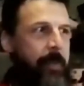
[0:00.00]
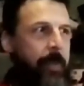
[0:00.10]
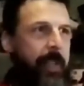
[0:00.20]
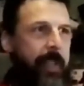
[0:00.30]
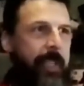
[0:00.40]

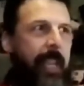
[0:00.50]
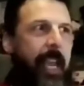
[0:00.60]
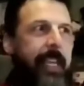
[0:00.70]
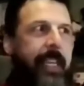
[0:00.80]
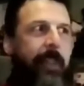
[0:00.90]
really
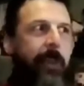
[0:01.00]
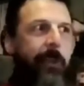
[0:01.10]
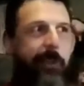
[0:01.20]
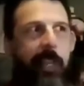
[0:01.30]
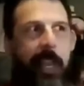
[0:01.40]
liking
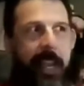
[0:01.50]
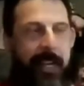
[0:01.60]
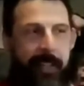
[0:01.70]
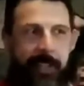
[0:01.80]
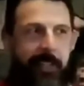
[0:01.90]
those like
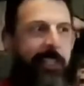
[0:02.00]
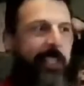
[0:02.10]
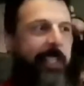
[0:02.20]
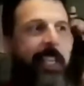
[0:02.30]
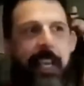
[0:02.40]

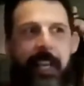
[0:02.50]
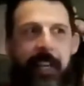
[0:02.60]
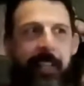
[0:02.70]
sleek,